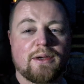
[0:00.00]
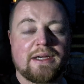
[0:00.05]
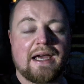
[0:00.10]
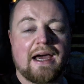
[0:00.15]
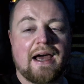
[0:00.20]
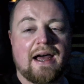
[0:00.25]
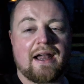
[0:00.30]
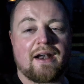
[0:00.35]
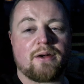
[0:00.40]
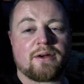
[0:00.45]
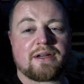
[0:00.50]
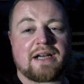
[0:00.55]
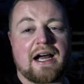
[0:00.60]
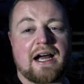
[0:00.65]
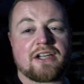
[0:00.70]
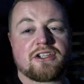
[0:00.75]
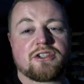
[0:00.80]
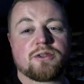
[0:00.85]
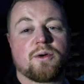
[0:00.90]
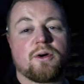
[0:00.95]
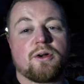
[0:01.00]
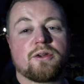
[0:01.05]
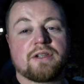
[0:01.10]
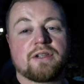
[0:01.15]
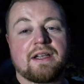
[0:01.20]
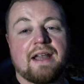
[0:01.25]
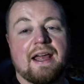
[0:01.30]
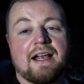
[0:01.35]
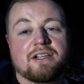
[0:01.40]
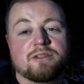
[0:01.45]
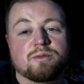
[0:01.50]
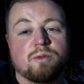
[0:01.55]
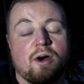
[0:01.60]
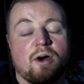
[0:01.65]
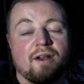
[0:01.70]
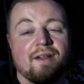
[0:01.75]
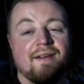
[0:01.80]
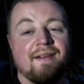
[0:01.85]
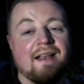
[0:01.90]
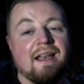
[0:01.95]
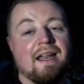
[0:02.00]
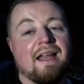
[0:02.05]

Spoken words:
here and I'll catch you all in the next one.